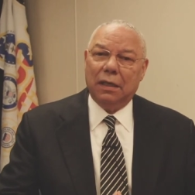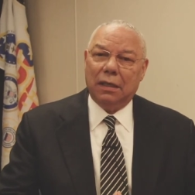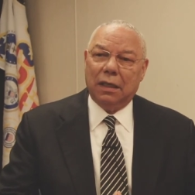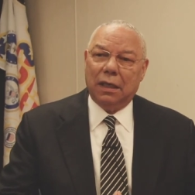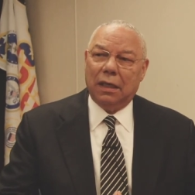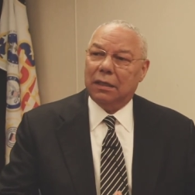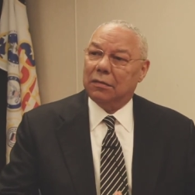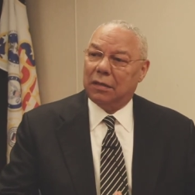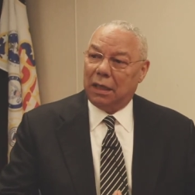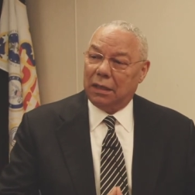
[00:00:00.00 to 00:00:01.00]
uh, I
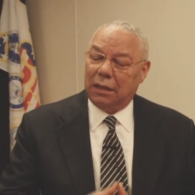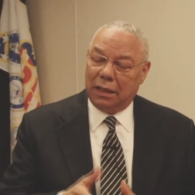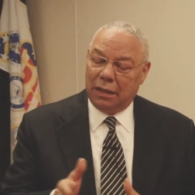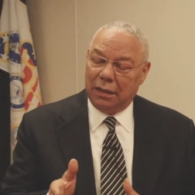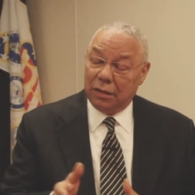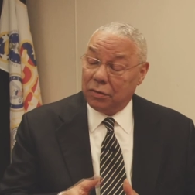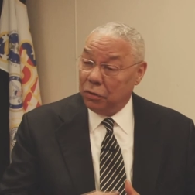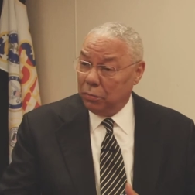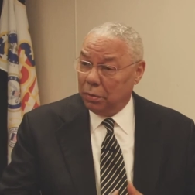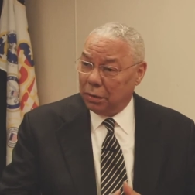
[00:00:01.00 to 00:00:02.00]
decided that in this
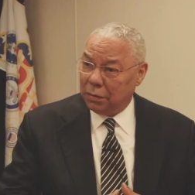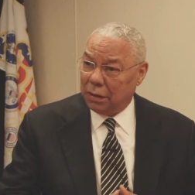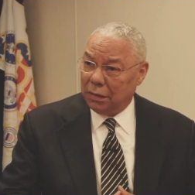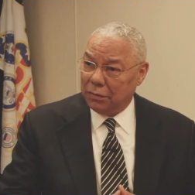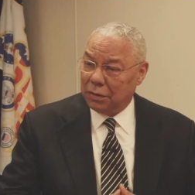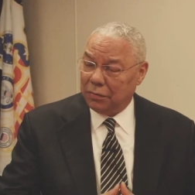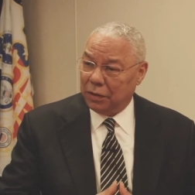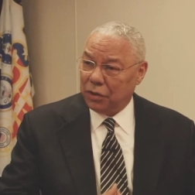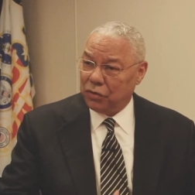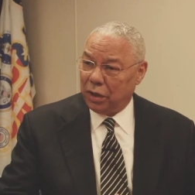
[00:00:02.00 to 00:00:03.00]
new book that I just
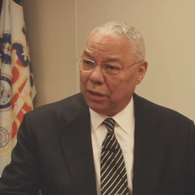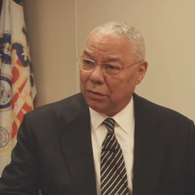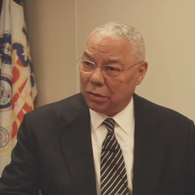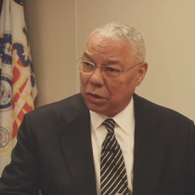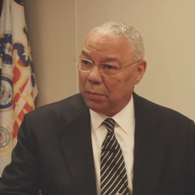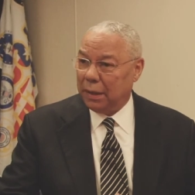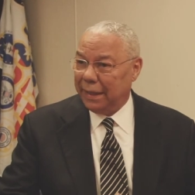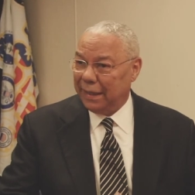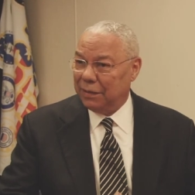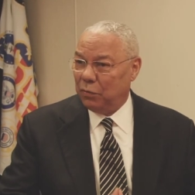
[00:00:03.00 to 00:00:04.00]
finished, I ought to
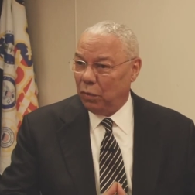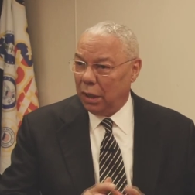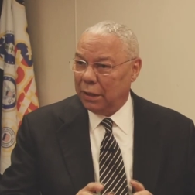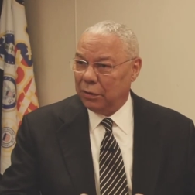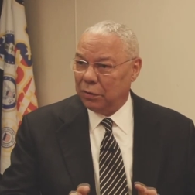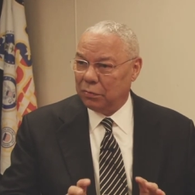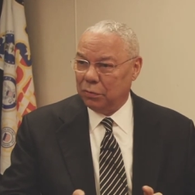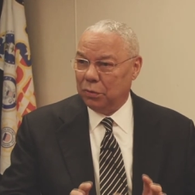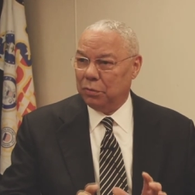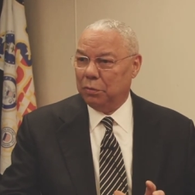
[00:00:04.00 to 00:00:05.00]
explain why those
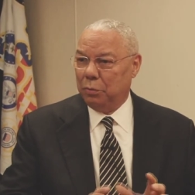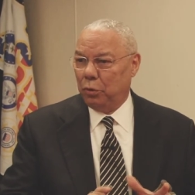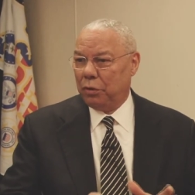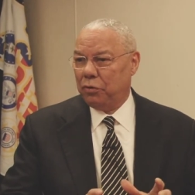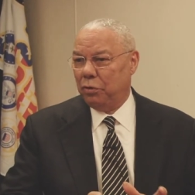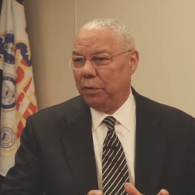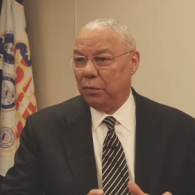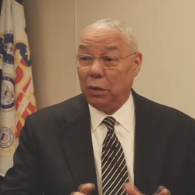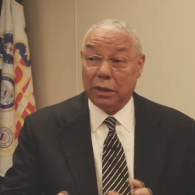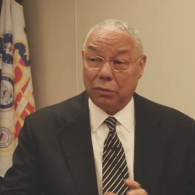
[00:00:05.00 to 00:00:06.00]
rules are important to me
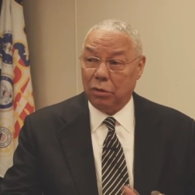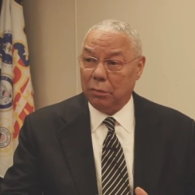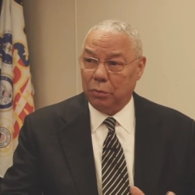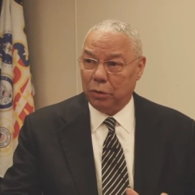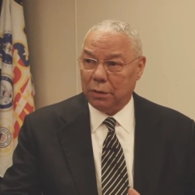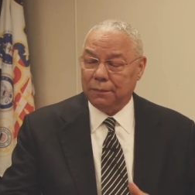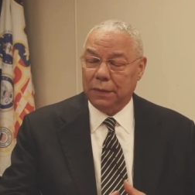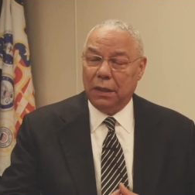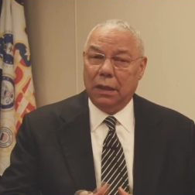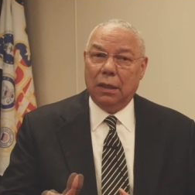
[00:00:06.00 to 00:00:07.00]
and why they're all important.
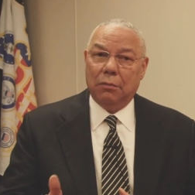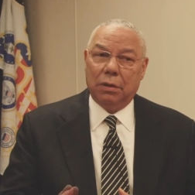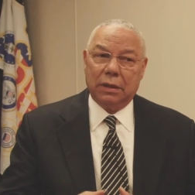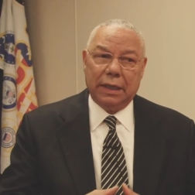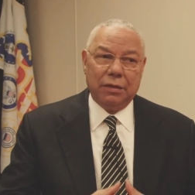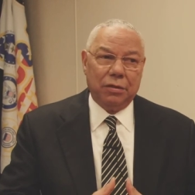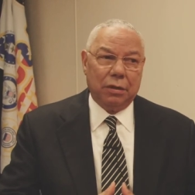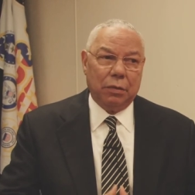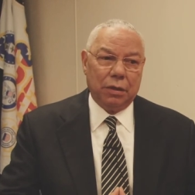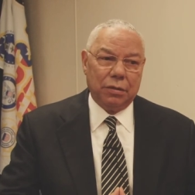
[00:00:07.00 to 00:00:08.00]
But to answer your
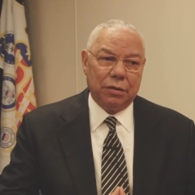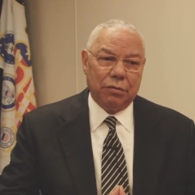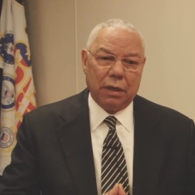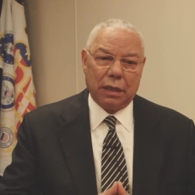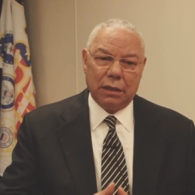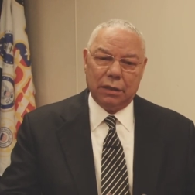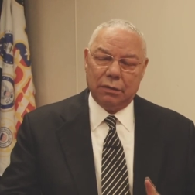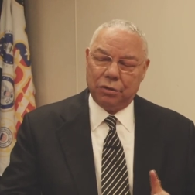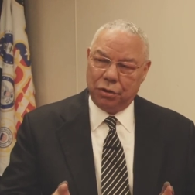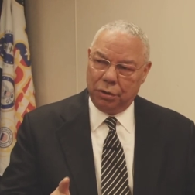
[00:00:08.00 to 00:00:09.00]
question directly, there
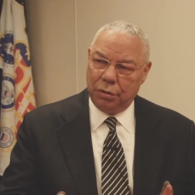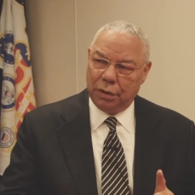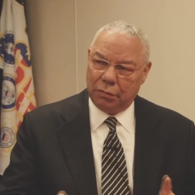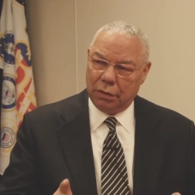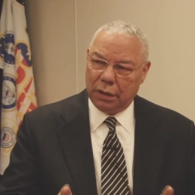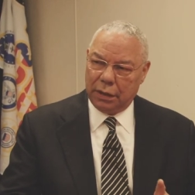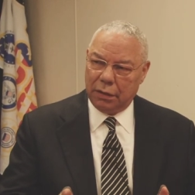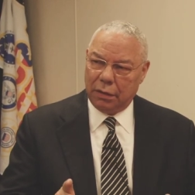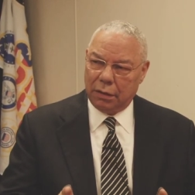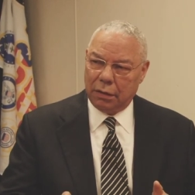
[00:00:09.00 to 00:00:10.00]
are two that really
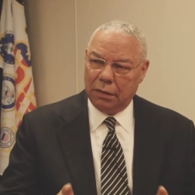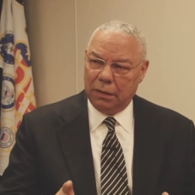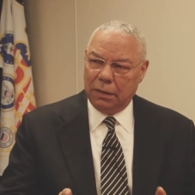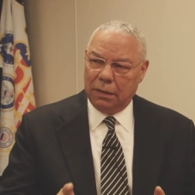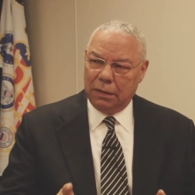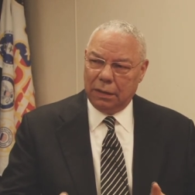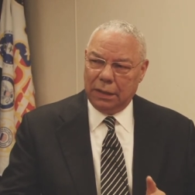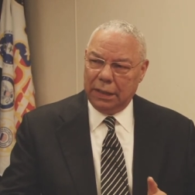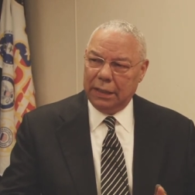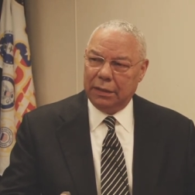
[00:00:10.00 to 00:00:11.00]
are the
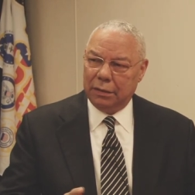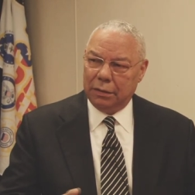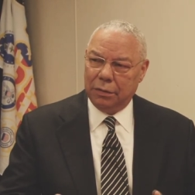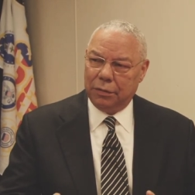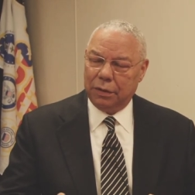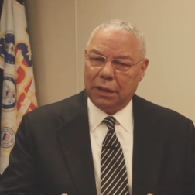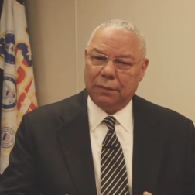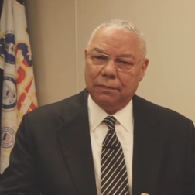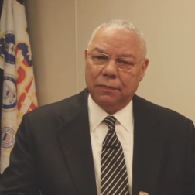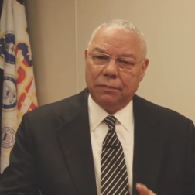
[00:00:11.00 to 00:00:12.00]
key to the whole thing.
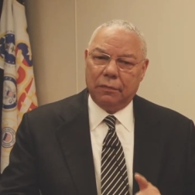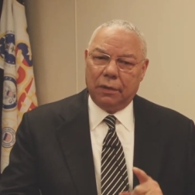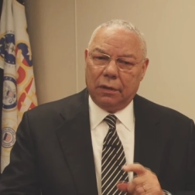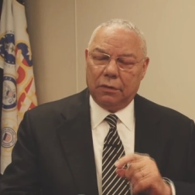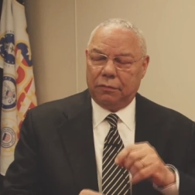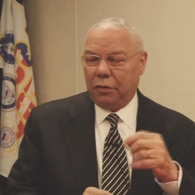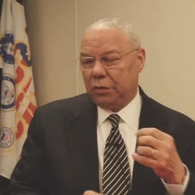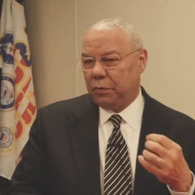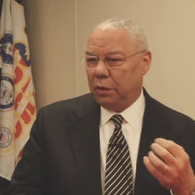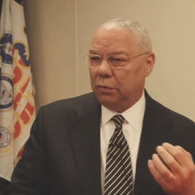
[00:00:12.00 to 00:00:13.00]
The
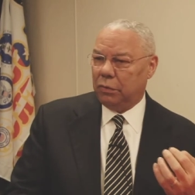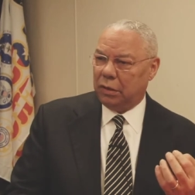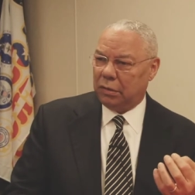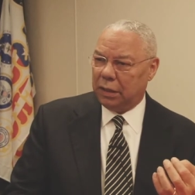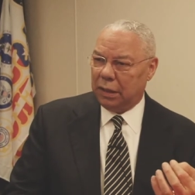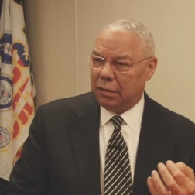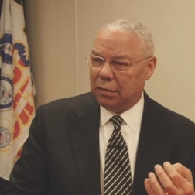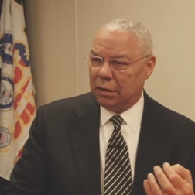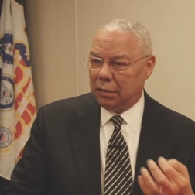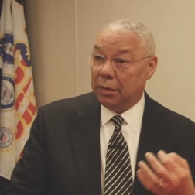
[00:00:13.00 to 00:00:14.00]
first one, which
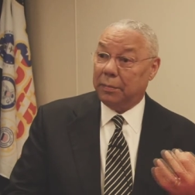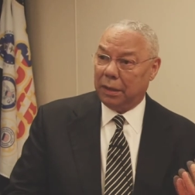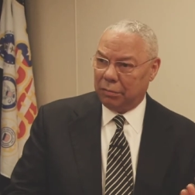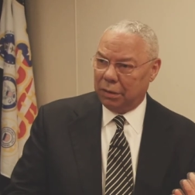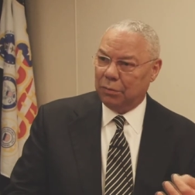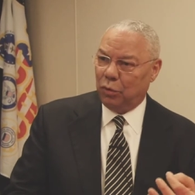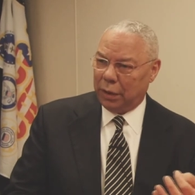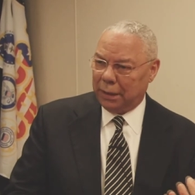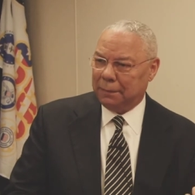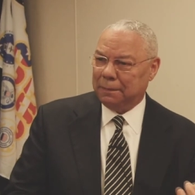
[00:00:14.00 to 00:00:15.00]
says it'll be better in the morning.